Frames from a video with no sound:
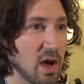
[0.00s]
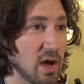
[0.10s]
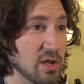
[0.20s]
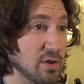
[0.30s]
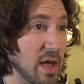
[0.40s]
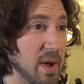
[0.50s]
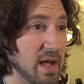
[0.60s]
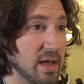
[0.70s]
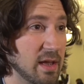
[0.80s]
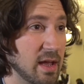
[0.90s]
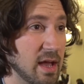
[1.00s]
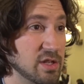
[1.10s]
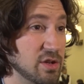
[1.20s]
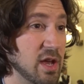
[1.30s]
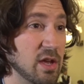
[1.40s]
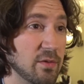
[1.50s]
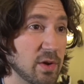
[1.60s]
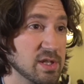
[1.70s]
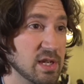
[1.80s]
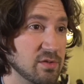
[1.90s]
UK backing and UK
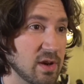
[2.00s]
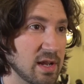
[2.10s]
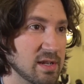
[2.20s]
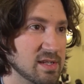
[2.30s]
universities, really.